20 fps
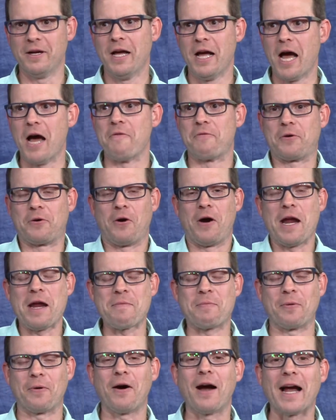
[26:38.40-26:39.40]
of great
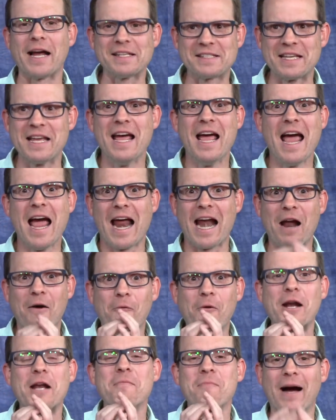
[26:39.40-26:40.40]
price and I
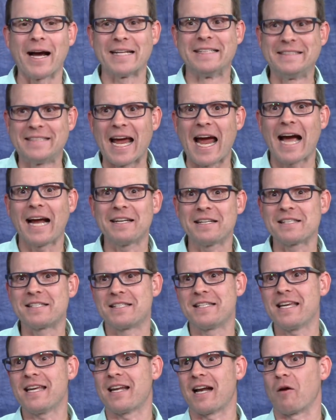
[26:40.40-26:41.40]
wanted my dad to
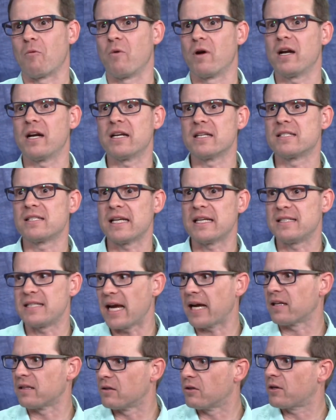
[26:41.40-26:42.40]
see it I wanted to say
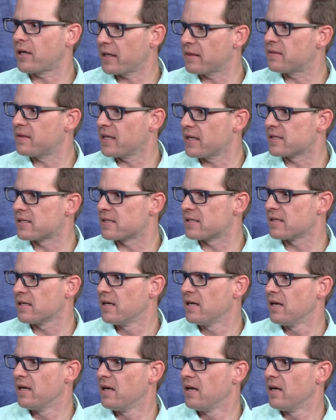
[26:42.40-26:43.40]
dad look at this
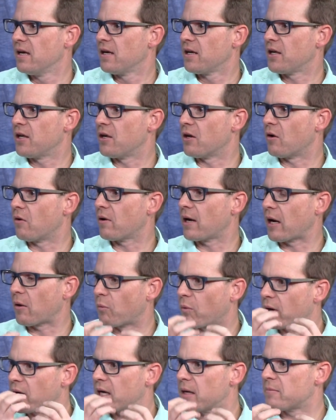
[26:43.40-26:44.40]
yeah you know and I
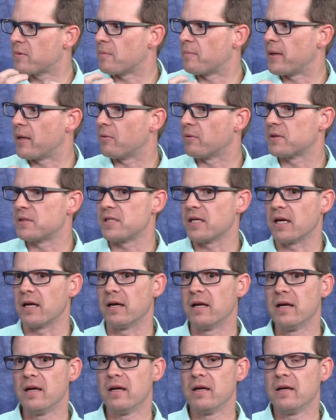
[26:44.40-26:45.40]
wanted him to be able
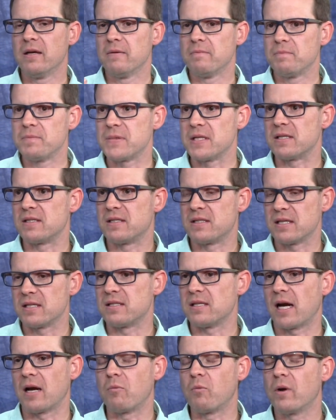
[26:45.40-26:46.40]
to to, to
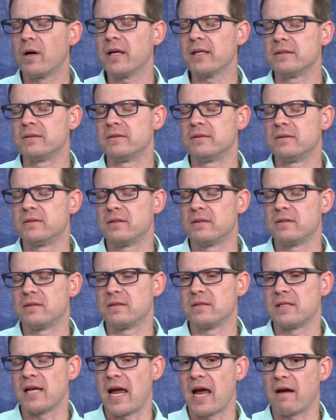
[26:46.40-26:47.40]
I wanted
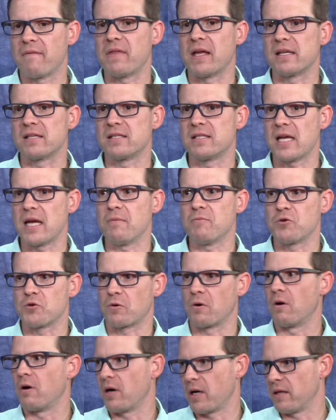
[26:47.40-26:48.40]
to have that same
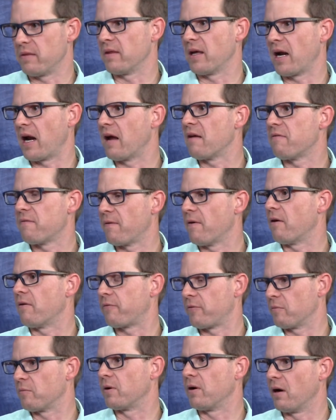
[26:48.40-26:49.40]
drawing that I felt
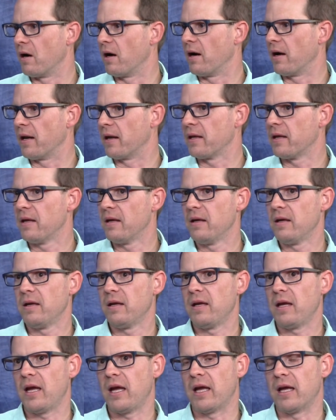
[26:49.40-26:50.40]
from God
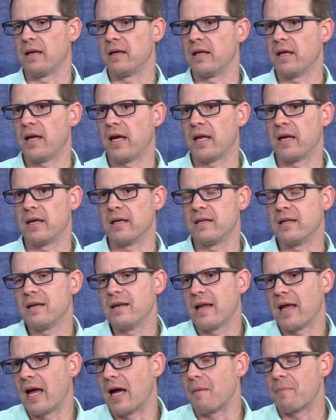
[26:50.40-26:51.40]
and and it
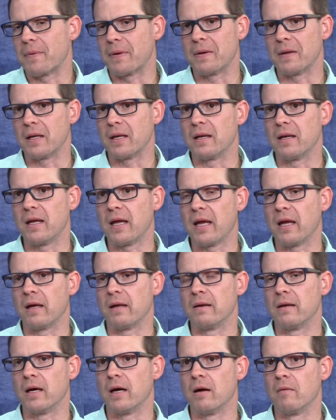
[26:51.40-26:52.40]
didn't happen, and
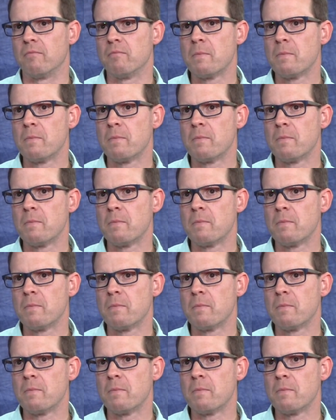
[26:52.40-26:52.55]
and um,